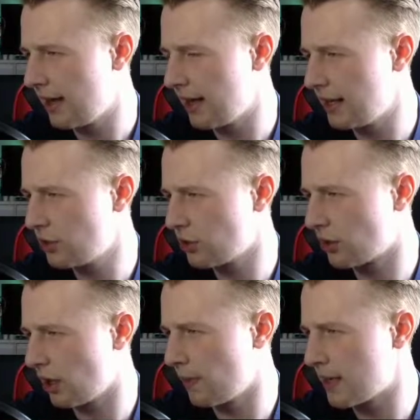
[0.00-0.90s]
It is just
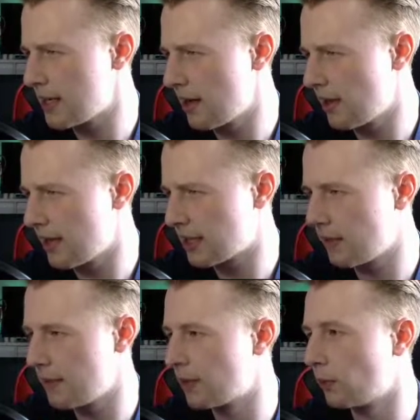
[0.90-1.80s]
going to be this
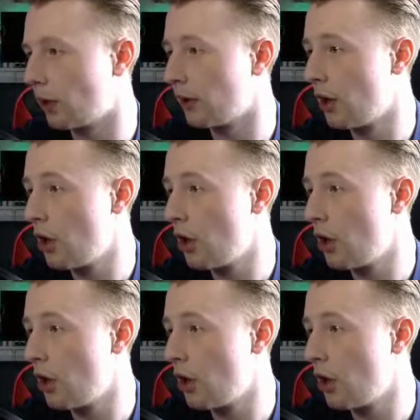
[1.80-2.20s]
middle one.